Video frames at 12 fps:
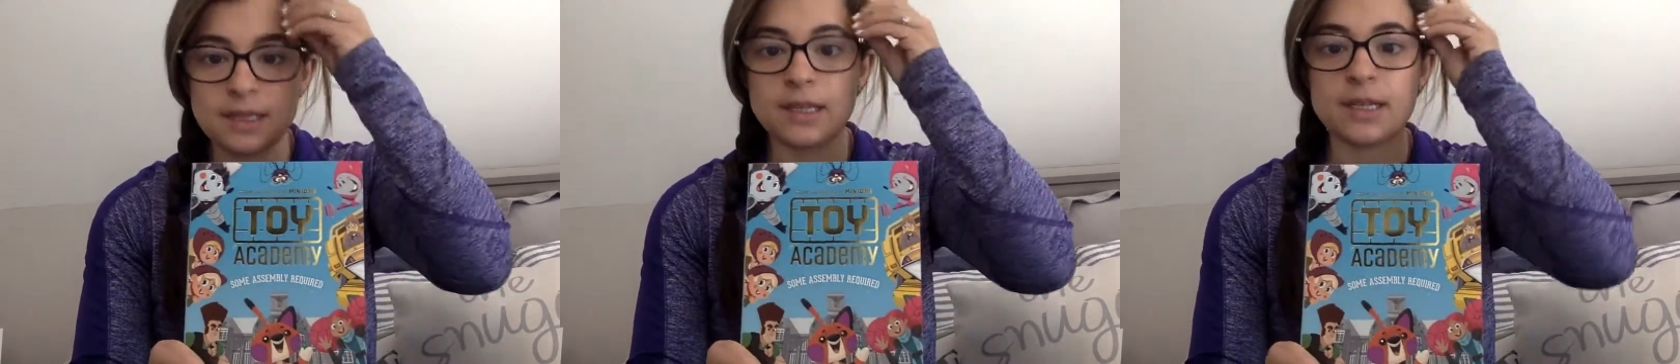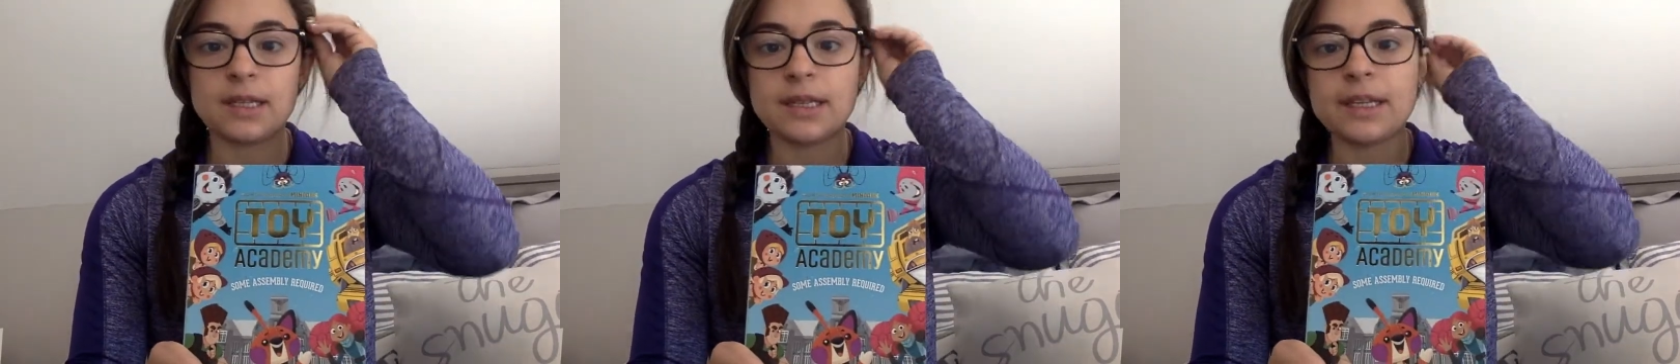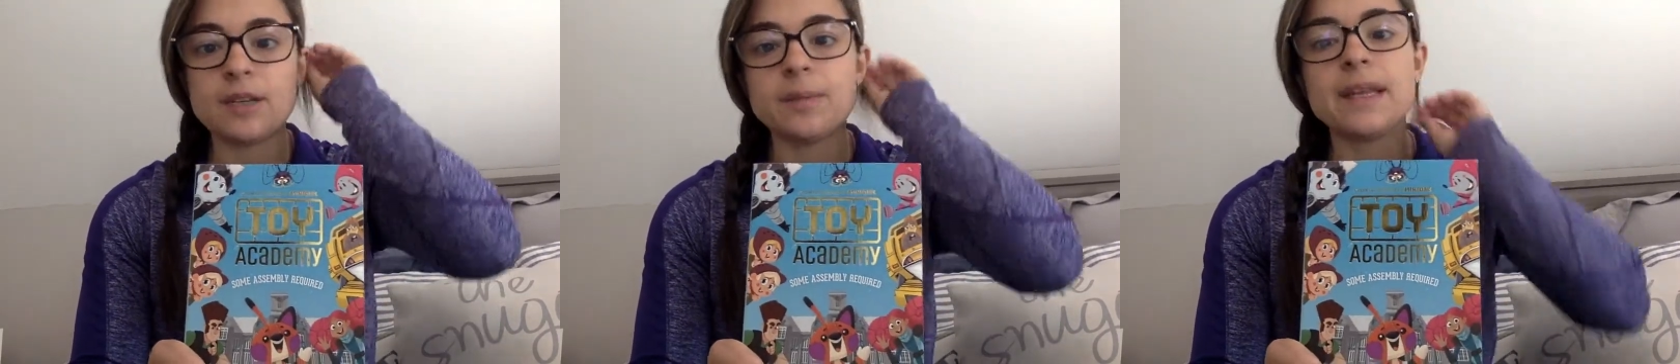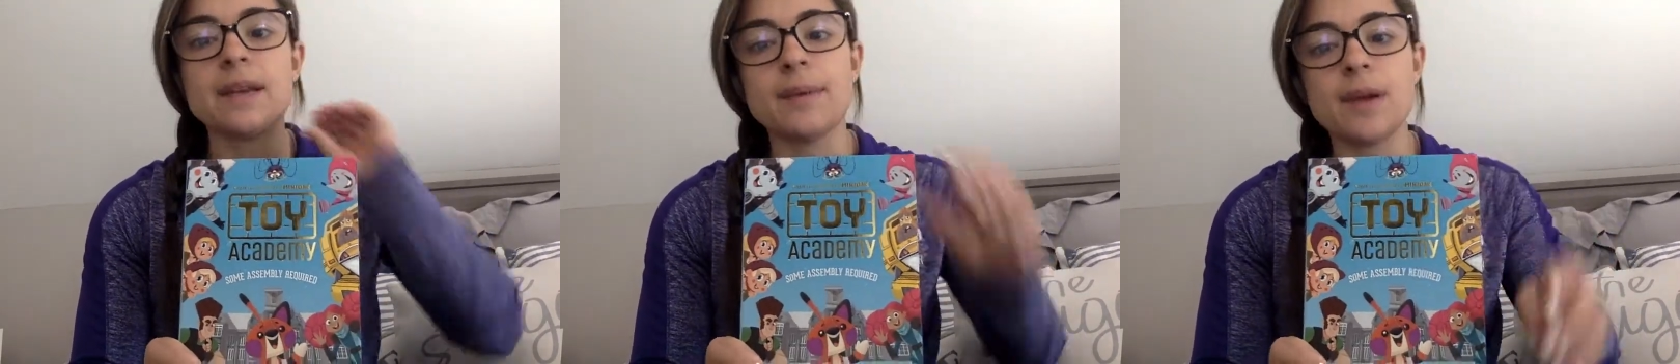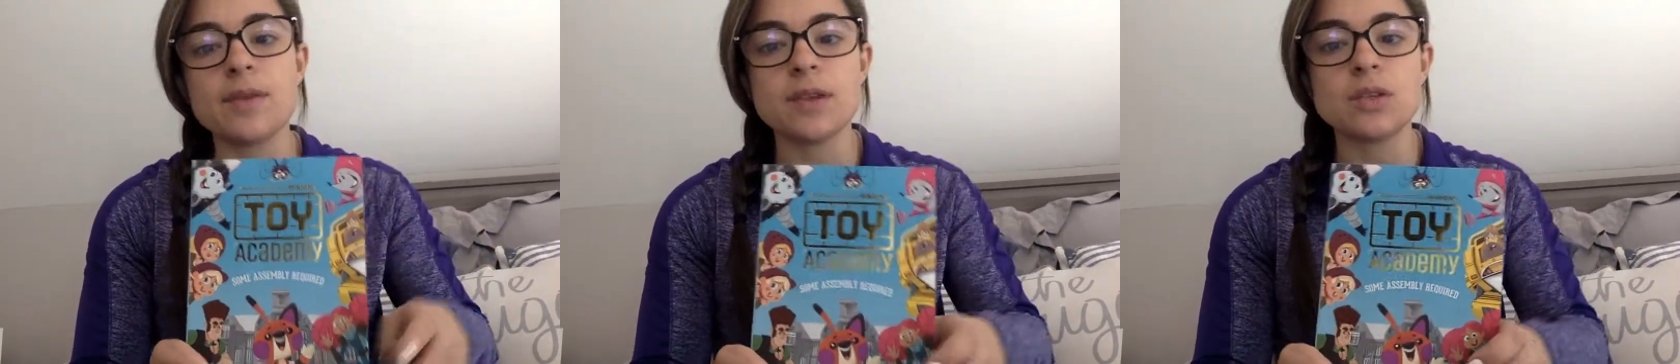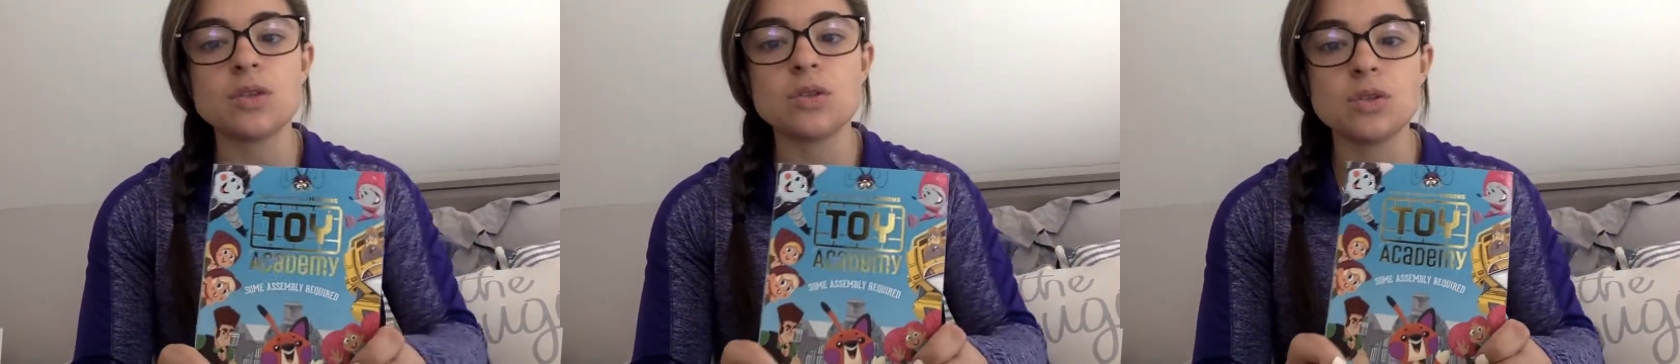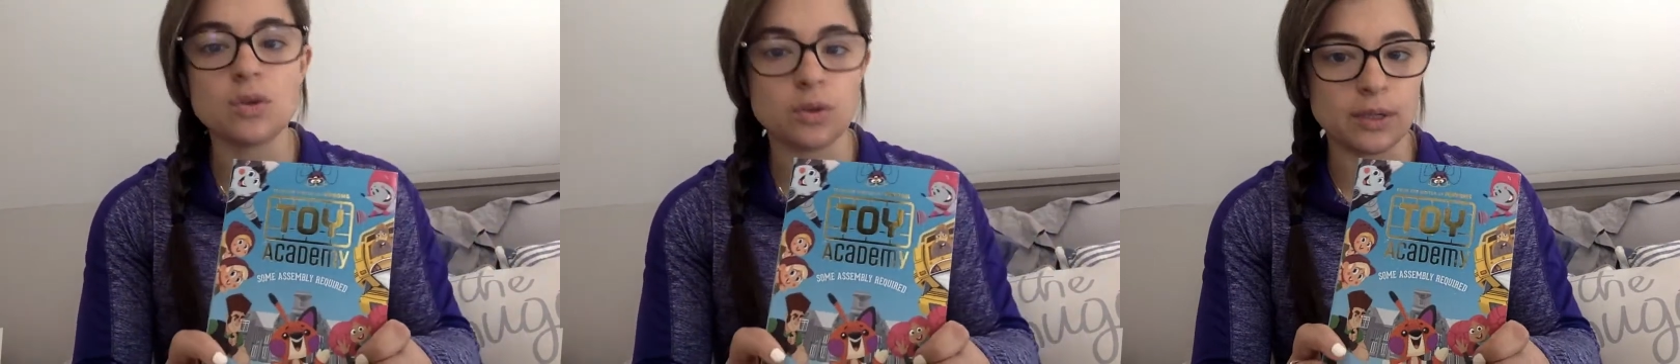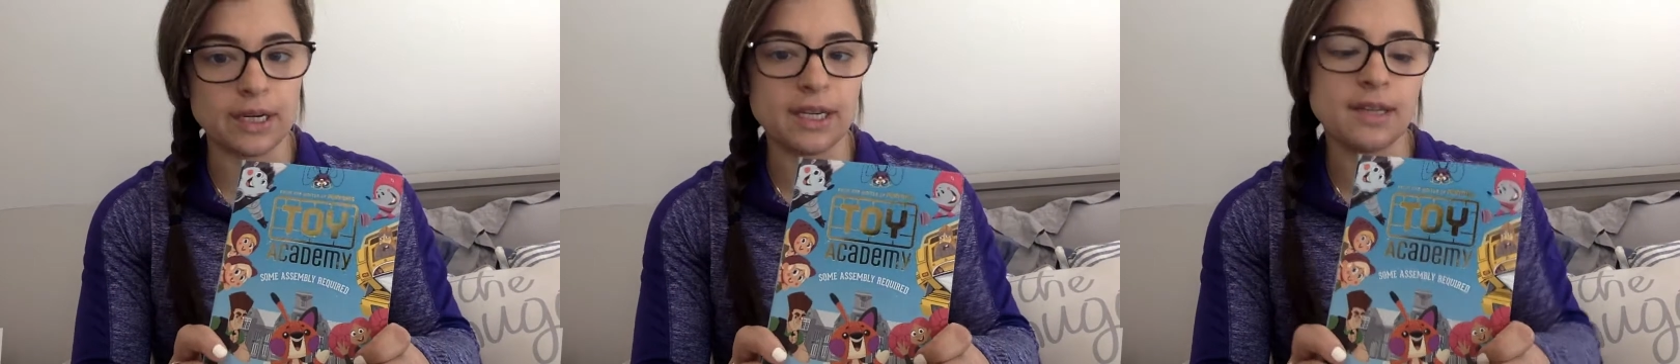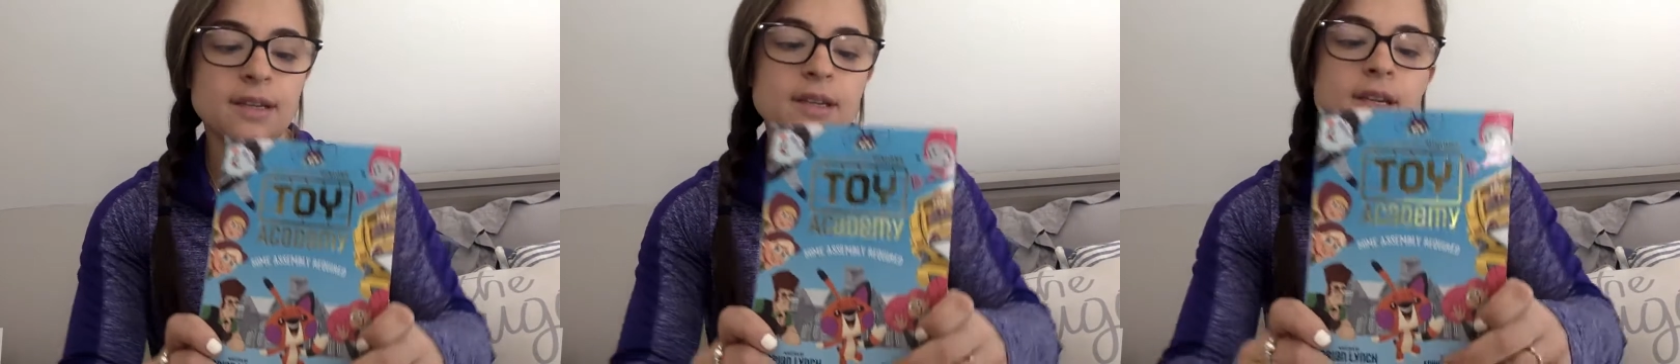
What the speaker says: learn a little bit about the story.